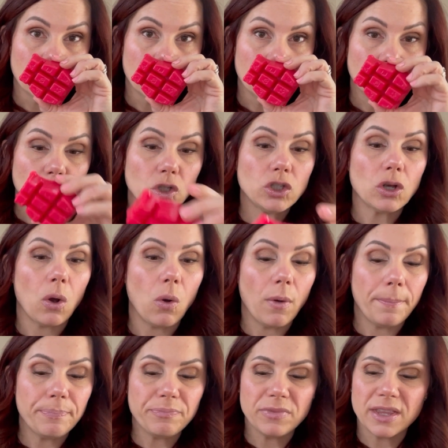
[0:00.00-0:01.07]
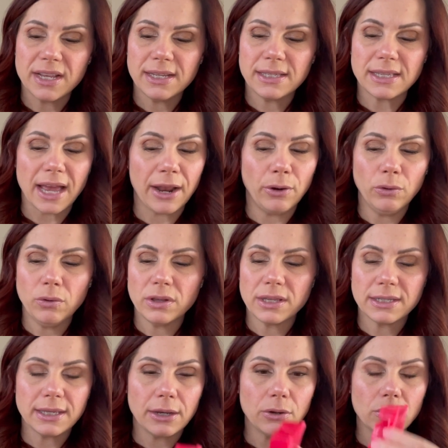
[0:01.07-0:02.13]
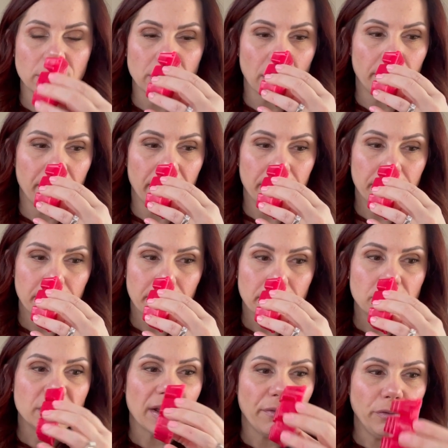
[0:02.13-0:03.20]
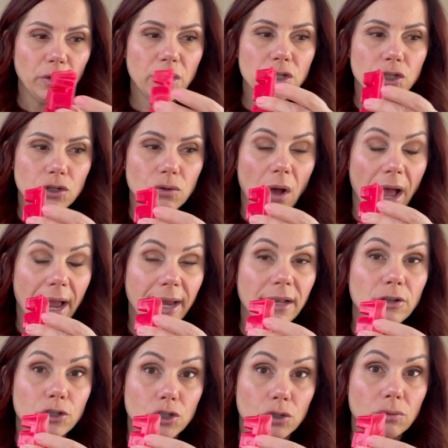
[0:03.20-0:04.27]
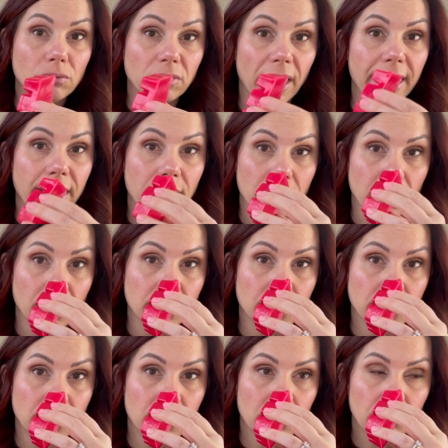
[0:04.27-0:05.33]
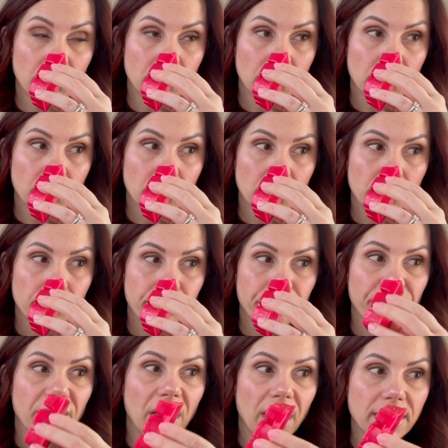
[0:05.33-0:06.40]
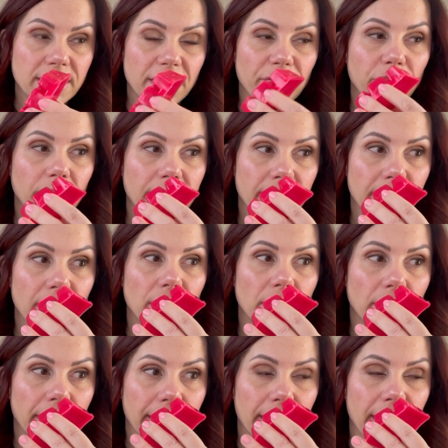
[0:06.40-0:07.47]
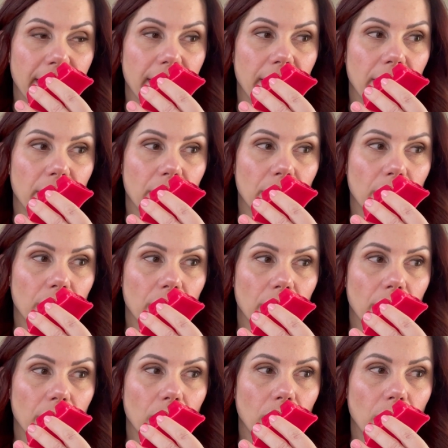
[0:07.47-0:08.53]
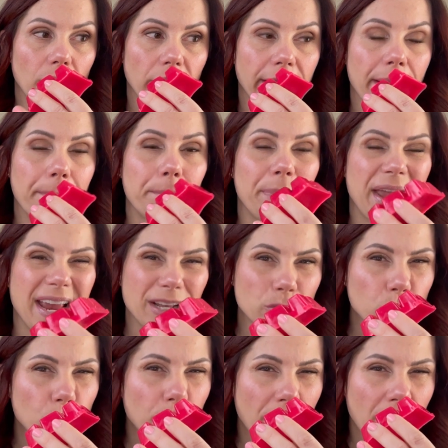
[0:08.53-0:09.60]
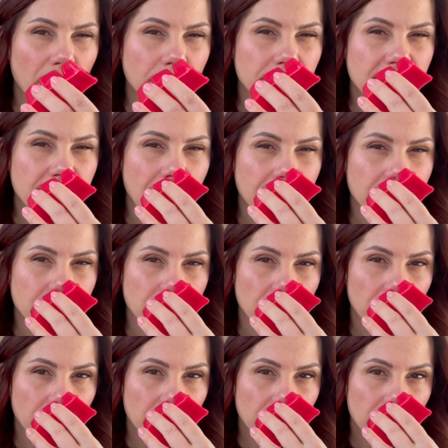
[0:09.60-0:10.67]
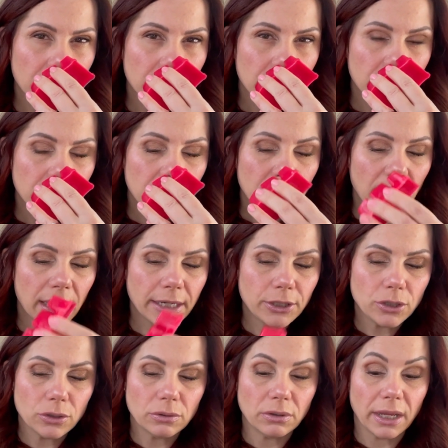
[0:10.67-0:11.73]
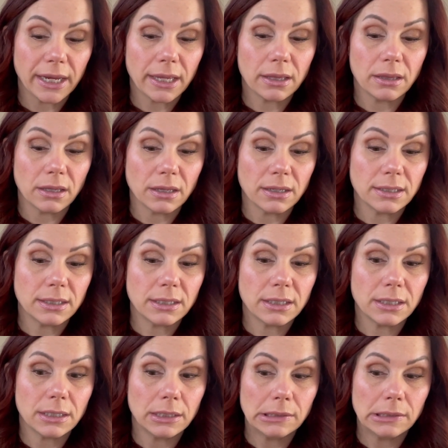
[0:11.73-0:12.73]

So this, I don't know what the scent notes are, but definitely do, I do like this. I definitely get like a, like a baked rhubarb scent. I do like this